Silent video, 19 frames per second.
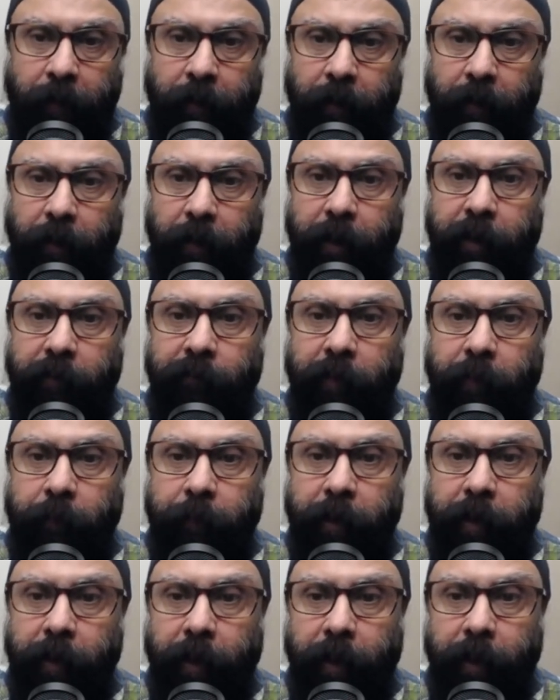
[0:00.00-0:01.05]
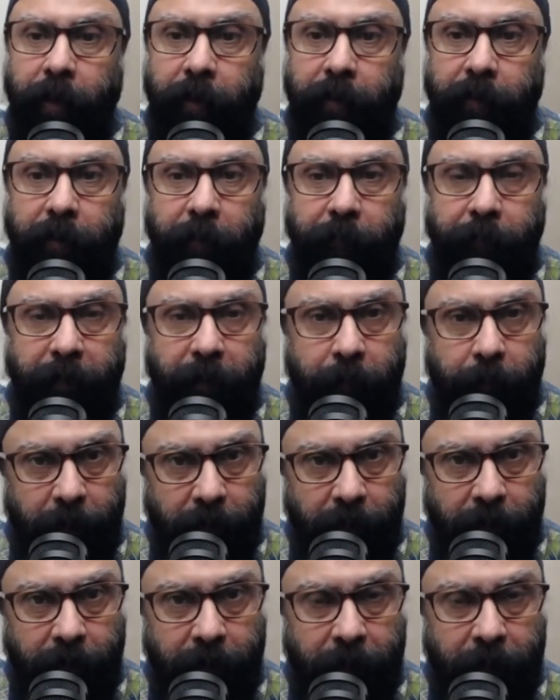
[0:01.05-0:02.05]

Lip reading: There will be a submit button.